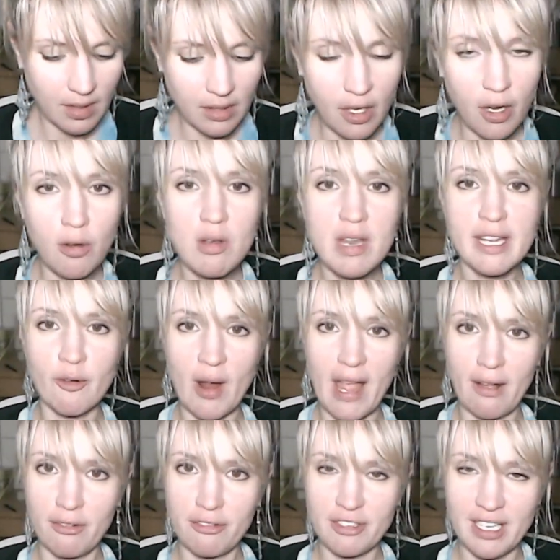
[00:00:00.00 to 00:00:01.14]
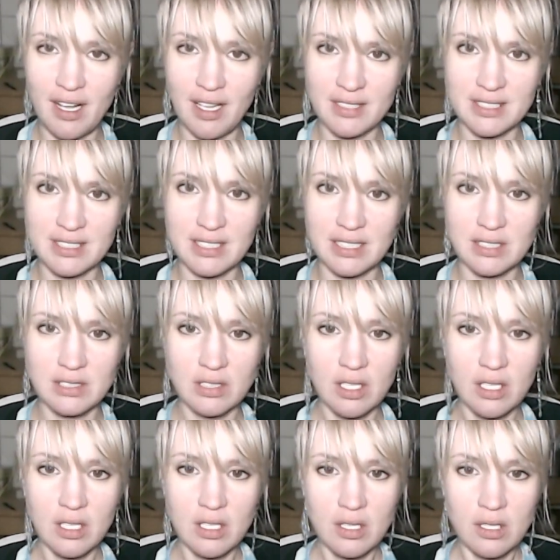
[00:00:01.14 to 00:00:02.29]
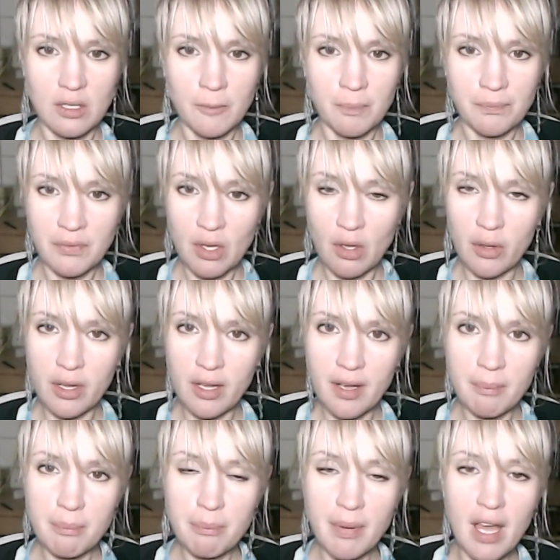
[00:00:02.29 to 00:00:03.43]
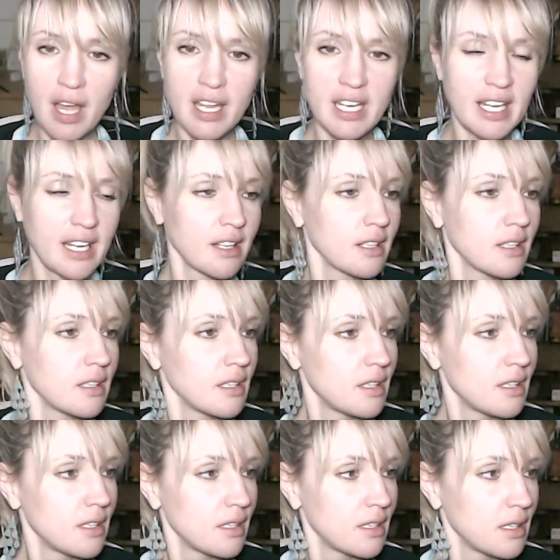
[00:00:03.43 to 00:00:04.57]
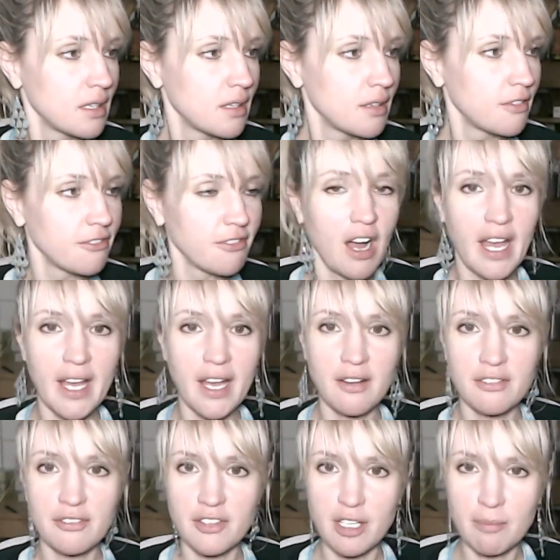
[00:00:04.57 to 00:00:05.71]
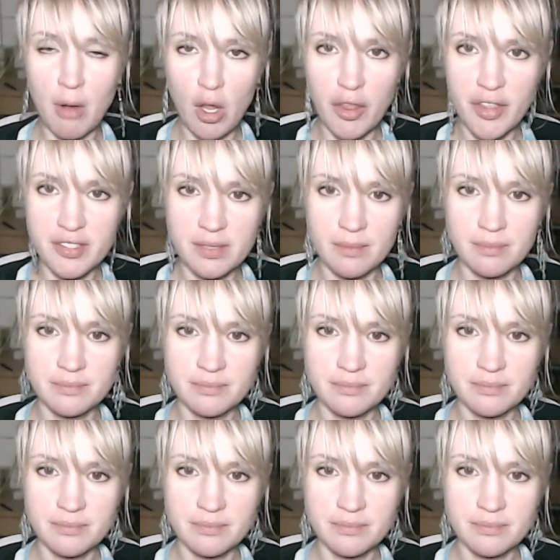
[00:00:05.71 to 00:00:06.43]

Holy Grail for narcissists, or the burning fire for the moths.